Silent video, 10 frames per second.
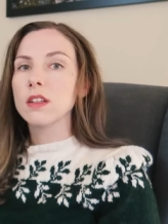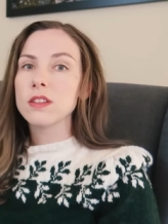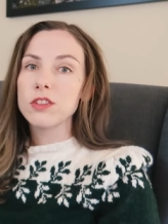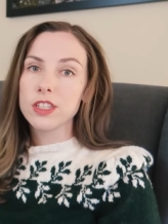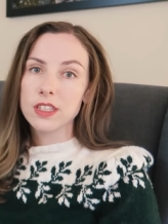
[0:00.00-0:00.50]

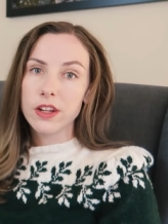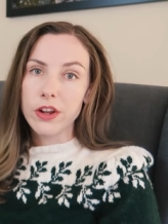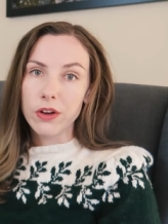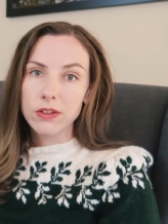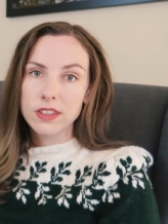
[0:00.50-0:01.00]
Also, just to
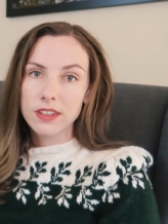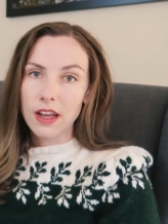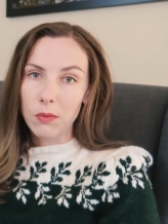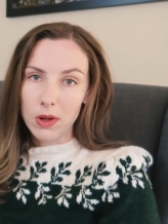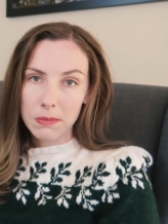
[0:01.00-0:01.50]
note,
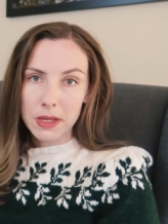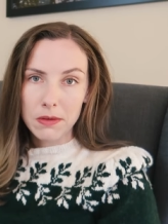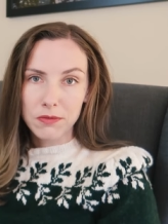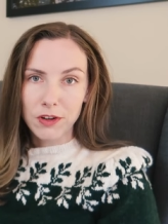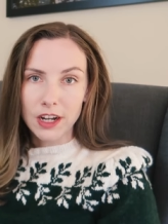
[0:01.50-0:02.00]
I want to be
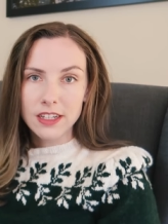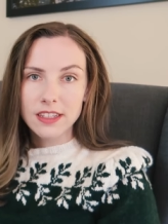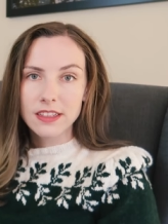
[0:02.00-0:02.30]
upfront.